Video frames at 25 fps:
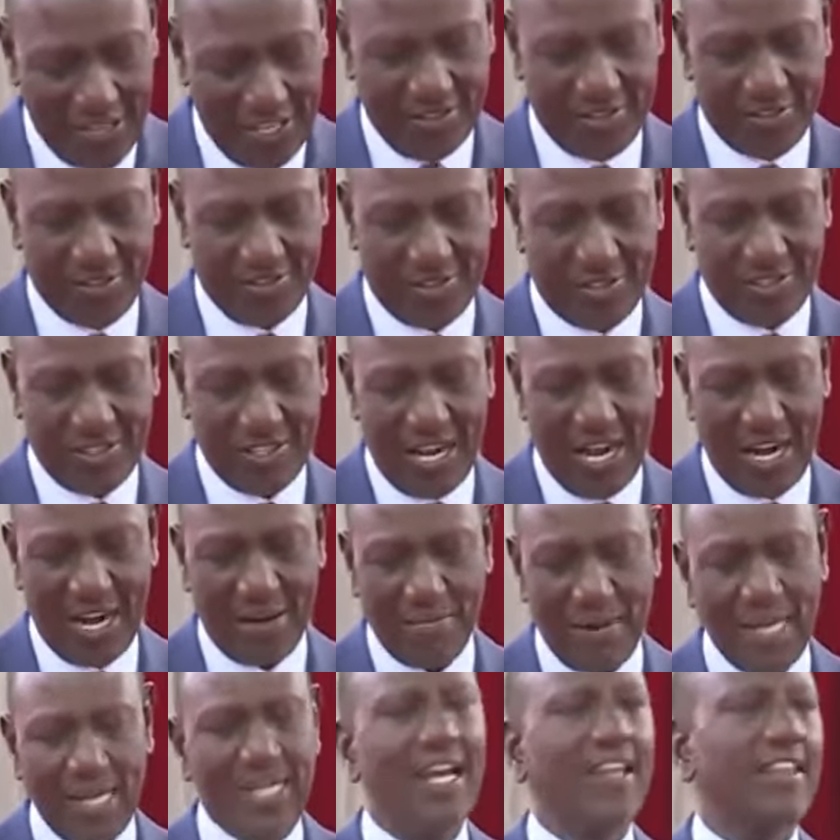This
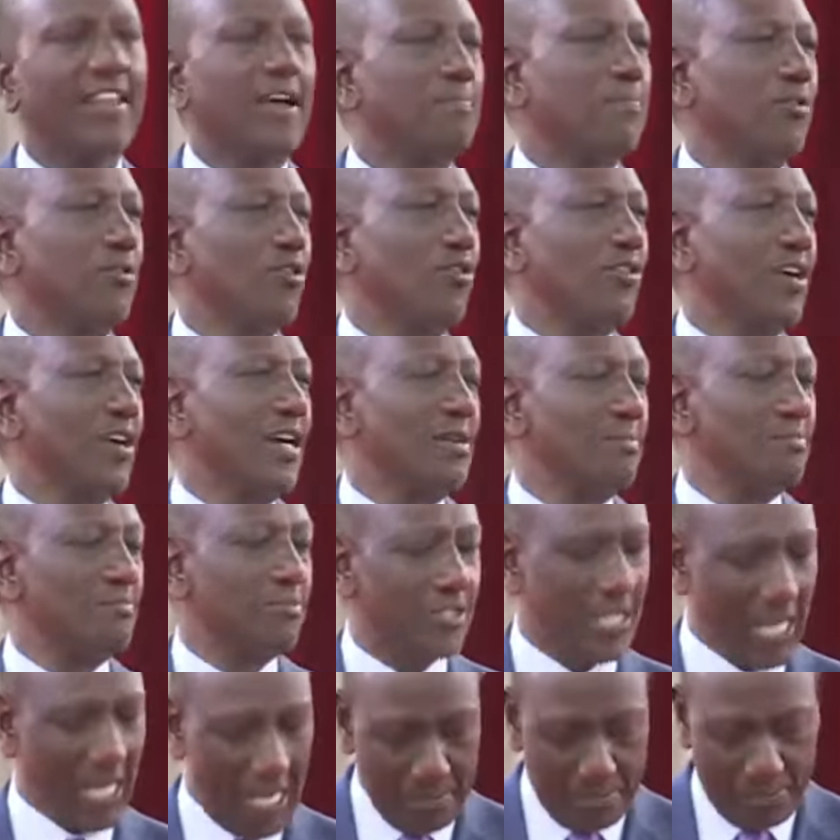and many other
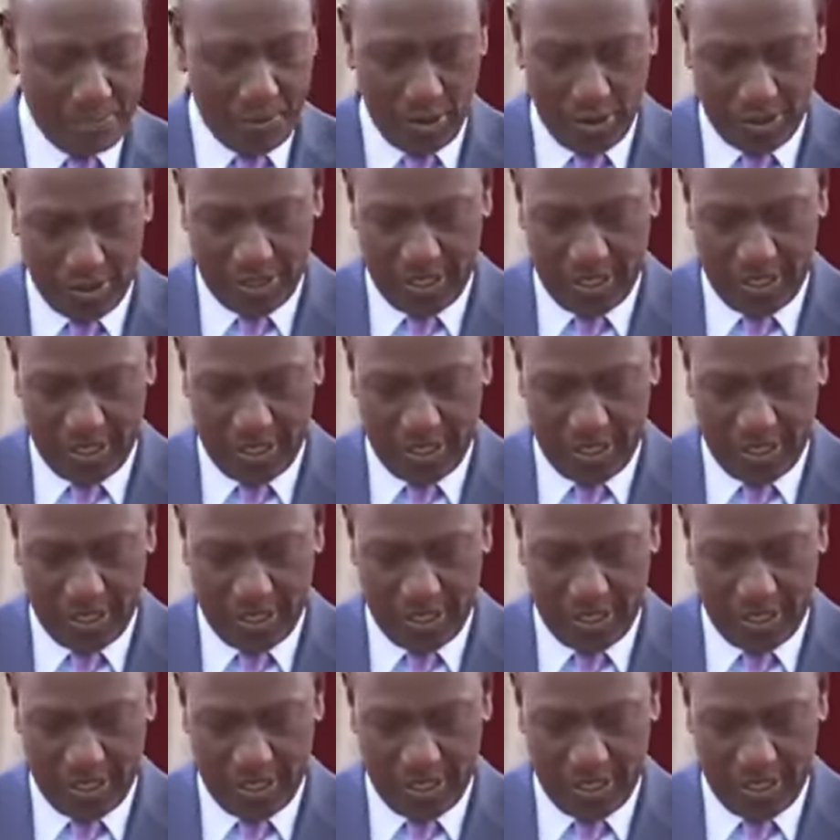programs and